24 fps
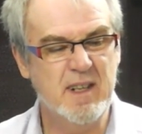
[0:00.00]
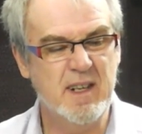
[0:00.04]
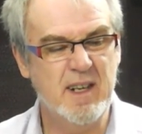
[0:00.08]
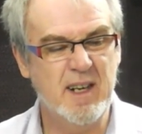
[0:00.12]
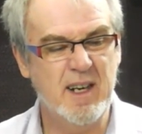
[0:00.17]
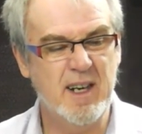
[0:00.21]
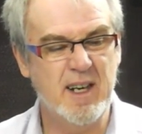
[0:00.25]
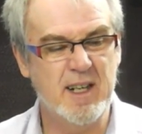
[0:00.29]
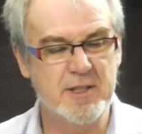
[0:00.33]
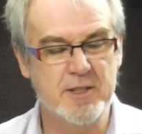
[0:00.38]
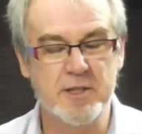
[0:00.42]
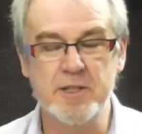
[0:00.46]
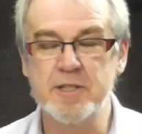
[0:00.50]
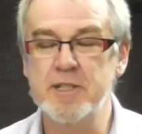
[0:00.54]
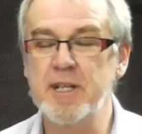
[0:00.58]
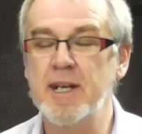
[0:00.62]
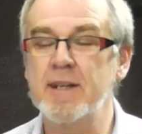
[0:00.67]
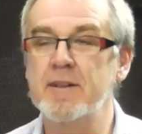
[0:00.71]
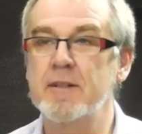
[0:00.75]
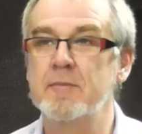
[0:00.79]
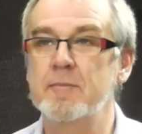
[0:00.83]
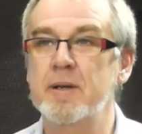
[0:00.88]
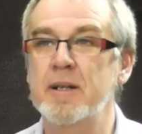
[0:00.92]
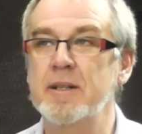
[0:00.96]
I shall
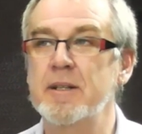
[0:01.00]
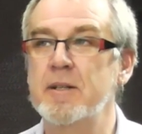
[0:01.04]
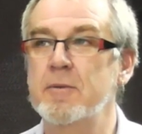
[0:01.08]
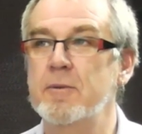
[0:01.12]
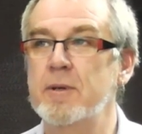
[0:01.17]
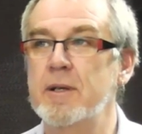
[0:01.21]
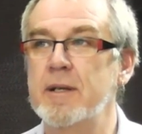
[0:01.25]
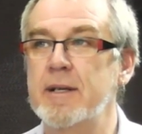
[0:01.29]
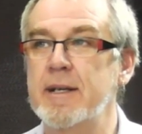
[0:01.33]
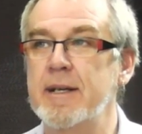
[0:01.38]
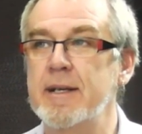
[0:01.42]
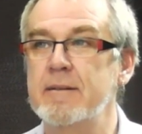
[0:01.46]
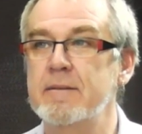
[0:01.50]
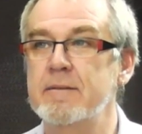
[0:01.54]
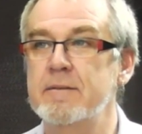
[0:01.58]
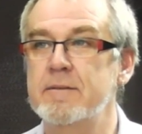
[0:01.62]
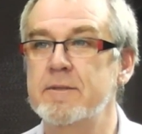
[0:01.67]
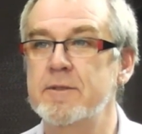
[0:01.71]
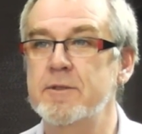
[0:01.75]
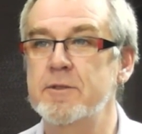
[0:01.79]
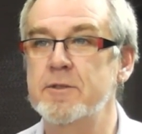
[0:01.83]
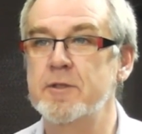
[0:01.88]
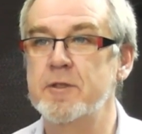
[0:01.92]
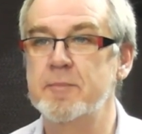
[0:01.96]
check the manual again
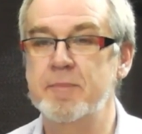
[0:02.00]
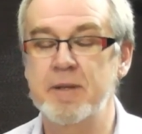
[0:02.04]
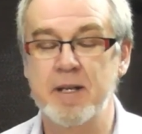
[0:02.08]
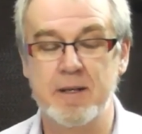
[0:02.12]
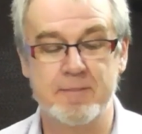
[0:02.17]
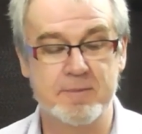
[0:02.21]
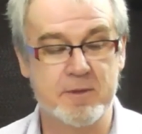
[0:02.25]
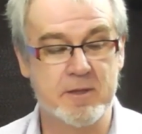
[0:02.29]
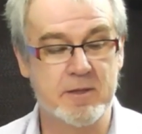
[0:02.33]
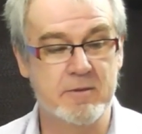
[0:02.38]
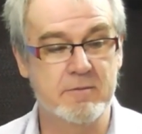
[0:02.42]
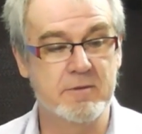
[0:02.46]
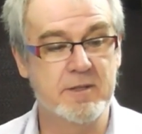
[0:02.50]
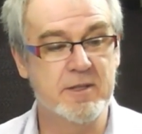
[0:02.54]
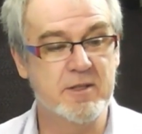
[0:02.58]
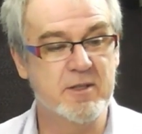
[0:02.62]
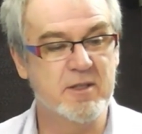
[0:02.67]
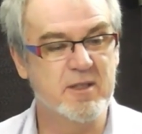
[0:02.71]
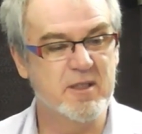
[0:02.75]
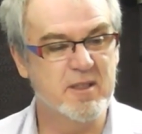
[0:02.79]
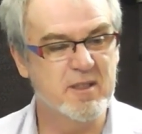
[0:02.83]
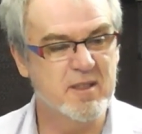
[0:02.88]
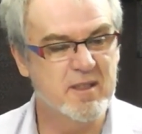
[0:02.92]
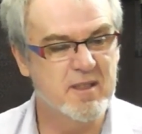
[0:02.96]
just to be absolutely
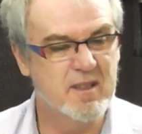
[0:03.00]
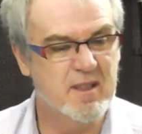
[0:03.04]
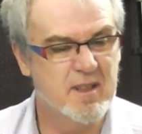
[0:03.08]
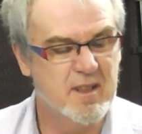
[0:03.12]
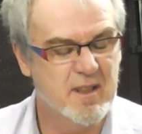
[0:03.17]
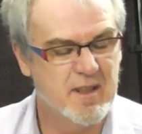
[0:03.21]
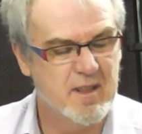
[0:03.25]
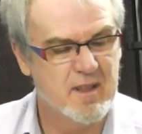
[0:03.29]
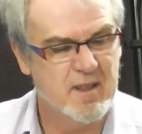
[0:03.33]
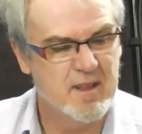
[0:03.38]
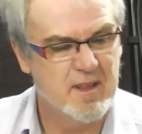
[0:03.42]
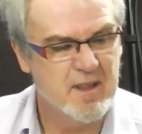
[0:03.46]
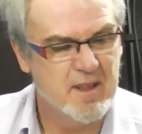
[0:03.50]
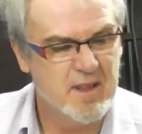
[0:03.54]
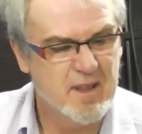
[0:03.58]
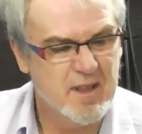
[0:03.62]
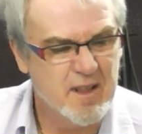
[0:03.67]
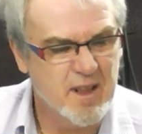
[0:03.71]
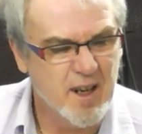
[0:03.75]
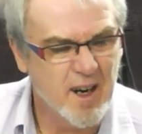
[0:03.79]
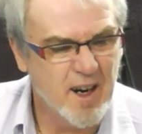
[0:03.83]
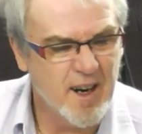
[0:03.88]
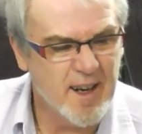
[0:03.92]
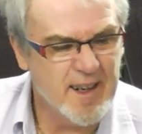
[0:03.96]
certain.
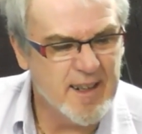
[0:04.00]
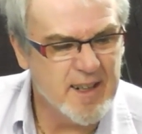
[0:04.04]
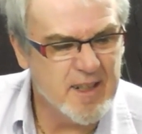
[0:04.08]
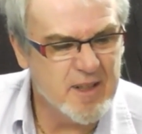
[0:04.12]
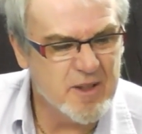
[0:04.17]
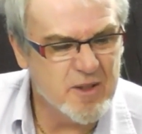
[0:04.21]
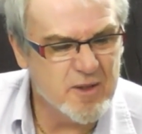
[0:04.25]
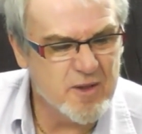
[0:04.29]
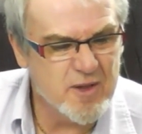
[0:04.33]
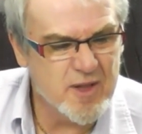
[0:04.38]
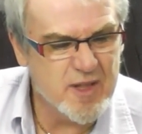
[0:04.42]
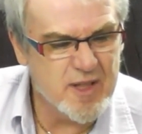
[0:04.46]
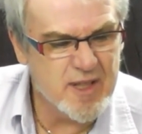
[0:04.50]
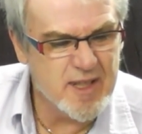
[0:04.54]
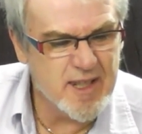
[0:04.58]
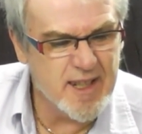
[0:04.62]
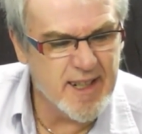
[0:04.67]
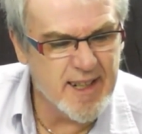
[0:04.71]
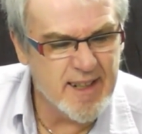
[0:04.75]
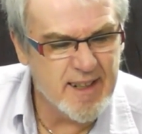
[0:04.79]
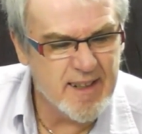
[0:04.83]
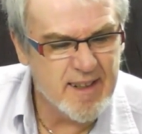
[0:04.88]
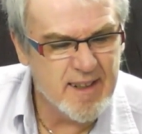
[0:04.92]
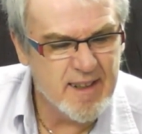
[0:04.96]
And it does
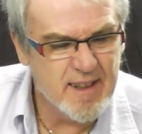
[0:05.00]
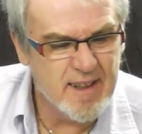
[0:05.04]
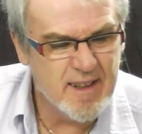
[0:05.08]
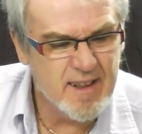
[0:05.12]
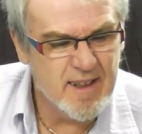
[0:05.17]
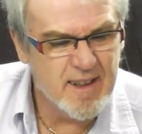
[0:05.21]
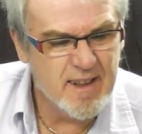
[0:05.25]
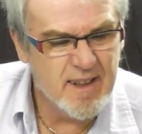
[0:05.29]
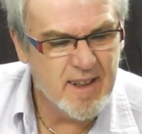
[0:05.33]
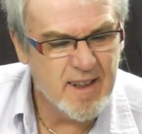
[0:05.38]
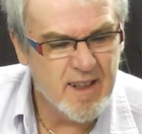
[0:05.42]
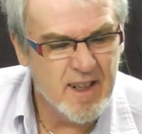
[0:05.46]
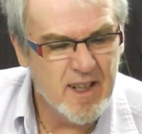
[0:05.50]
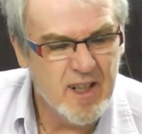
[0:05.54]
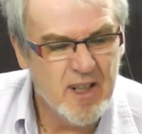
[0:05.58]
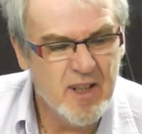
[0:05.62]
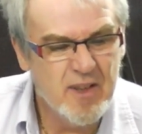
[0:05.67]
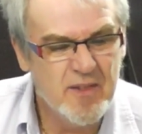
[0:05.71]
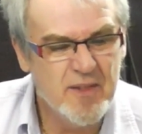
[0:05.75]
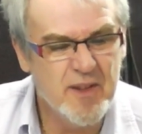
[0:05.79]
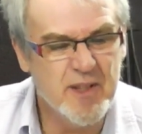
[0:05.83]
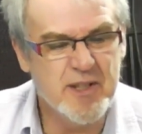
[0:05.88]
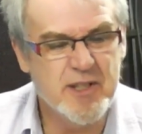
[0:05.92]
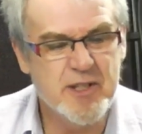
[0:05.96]
say
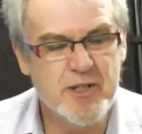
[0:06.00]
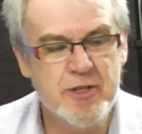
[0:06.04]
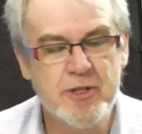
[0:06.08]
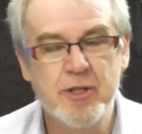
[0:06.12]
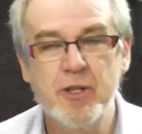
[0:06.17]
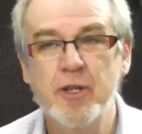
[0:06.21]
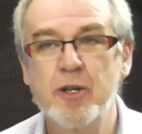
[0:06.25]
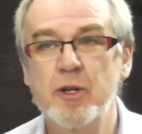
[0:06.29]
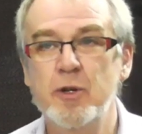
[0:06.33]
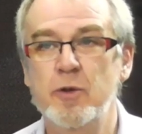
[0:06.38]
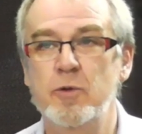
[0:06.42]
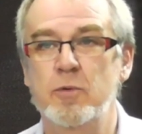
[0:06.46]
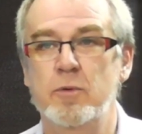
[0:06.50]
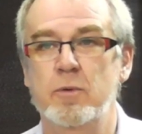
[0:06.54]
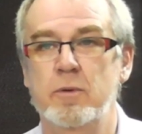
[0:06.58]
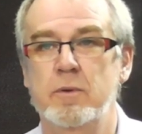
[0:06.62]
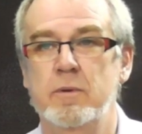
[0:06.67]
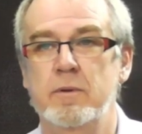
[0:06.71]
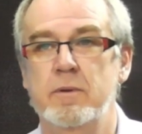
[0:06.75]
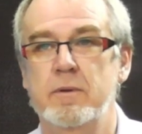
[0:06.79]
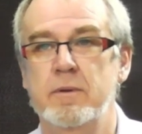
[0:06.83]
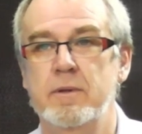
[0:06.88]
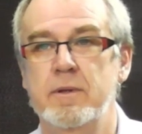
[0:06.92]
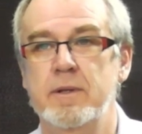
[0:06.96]
that two
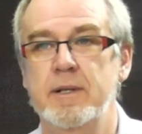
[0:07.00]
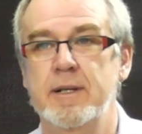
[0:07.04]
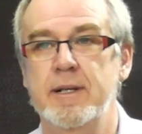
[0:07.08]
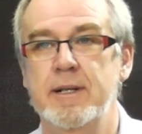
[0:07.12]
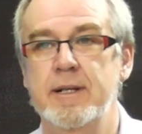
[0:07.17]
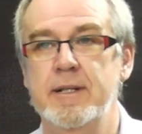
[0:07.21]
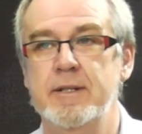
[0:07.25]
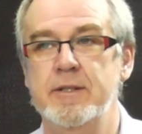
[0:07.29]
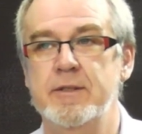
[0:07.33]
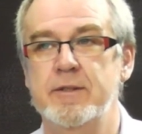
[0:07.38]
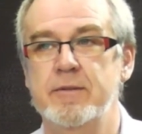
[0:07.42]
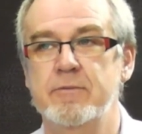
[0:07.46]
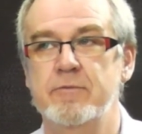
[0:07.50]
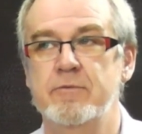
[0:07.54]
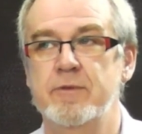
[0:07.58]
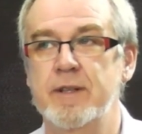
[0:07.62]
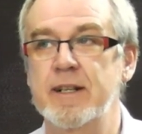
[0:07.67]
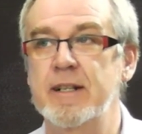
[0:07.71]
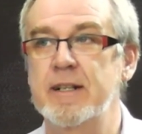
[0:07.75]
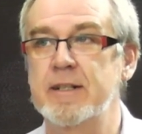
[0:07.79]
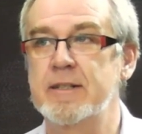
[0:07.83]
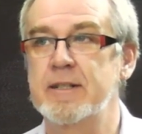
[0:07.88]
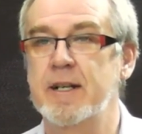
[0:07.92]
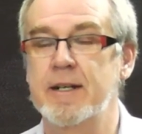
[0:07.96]
is
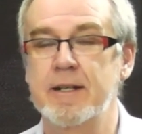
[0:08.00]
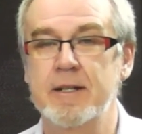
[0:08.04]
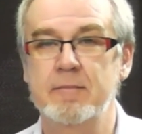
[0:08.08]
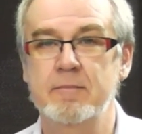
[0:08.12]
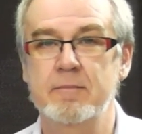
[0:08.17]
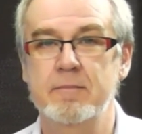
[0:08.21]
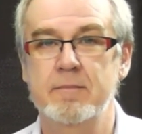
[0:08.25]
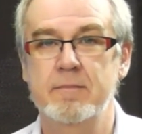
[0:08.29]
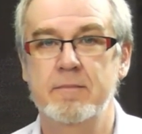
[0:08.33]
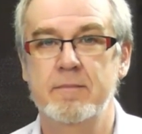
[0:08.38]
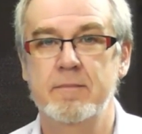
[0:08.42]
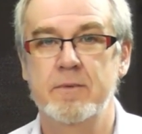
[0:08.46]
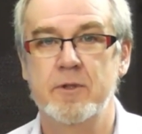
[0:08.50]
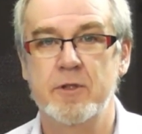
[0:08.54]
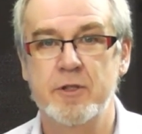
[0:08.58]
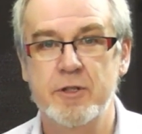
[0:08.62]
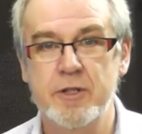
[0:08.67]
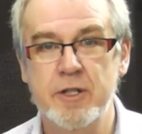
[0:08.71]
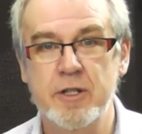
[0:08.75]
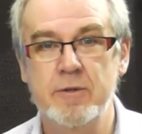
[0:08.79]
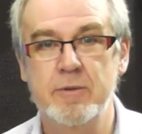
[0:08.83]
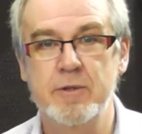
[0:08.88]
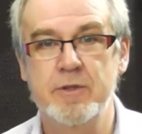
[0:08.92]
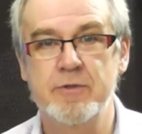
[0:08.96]
real time.
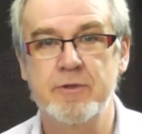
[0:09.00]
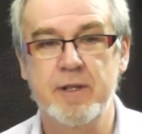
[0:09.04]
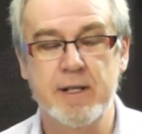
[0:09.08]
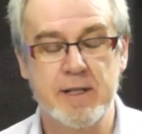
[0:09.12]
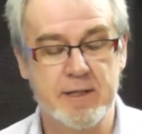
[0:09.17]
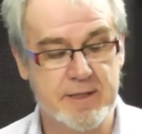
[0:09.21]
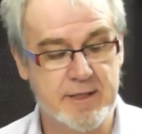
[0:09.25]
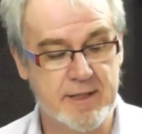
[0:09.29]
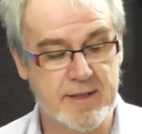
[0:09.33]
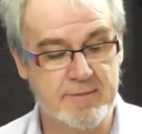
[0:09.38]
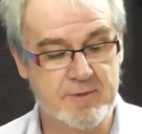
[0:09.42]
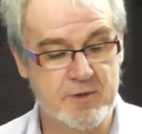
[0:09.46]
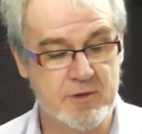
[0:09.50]
Two is real time.